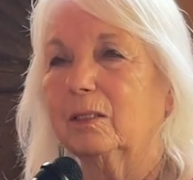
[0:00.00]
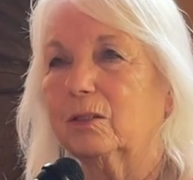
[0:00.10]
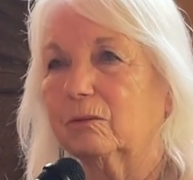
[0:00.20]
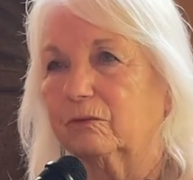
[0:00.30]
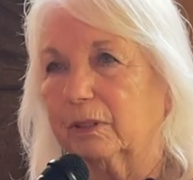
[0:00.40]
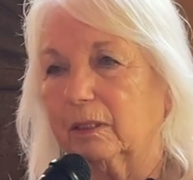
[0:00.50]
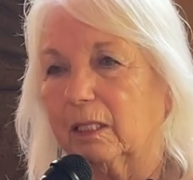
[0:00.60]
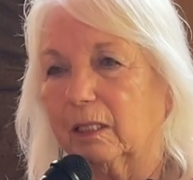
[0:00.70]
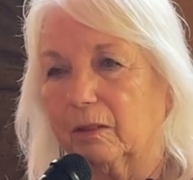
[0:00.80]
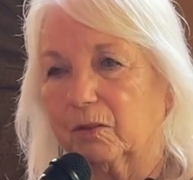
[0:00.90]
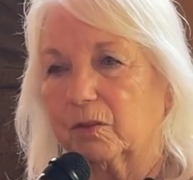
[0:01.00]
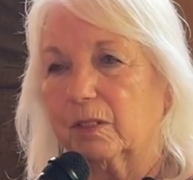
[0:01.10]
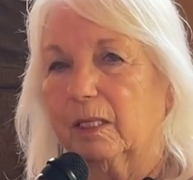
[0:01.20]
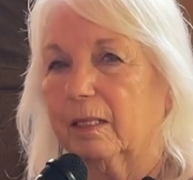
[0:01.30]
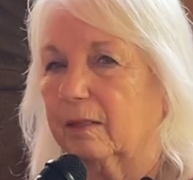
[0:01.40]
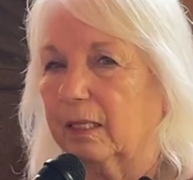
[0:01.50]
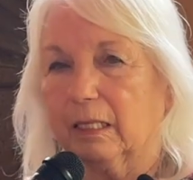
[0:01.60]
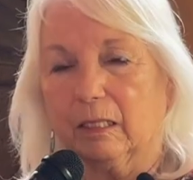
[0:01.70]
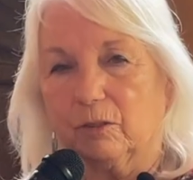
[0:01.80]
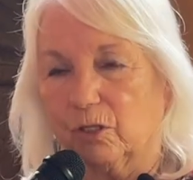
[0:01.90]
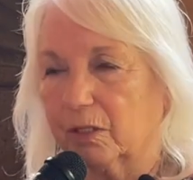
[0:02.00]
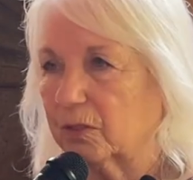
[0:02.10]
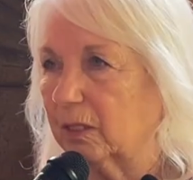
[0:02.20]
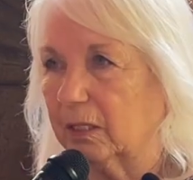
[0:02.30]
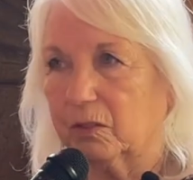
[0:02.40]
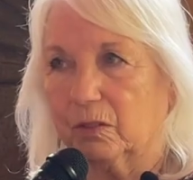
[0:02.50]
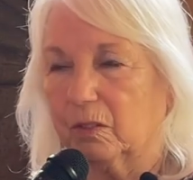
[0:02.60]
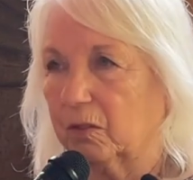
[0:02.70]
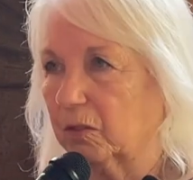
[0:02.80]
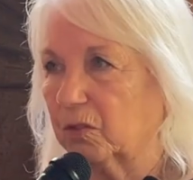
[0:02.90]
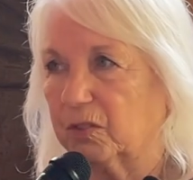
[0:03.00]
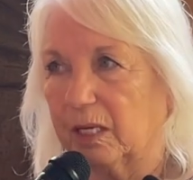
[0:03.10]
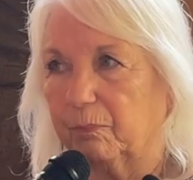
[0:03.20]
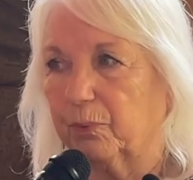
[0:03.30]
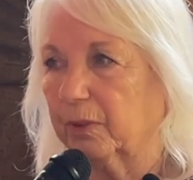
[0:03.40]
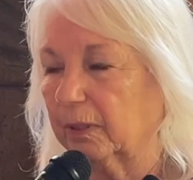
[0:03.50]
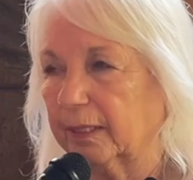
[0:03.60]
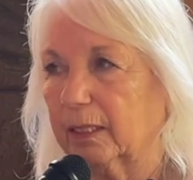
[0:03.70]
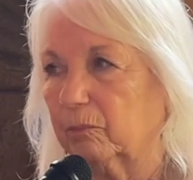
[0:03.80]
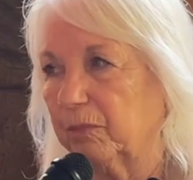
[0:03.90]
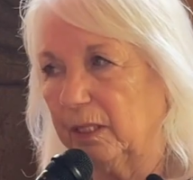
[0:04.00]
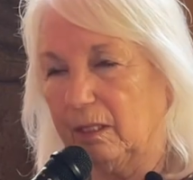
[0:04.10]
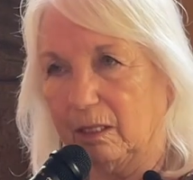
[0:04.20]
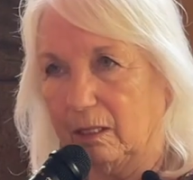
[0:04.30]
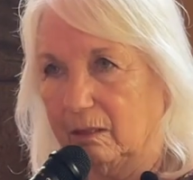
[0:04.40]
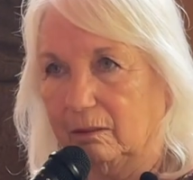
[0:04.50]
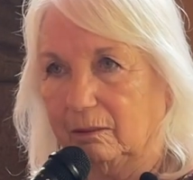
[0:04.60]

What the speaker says: to realize that it just isn't this separate little me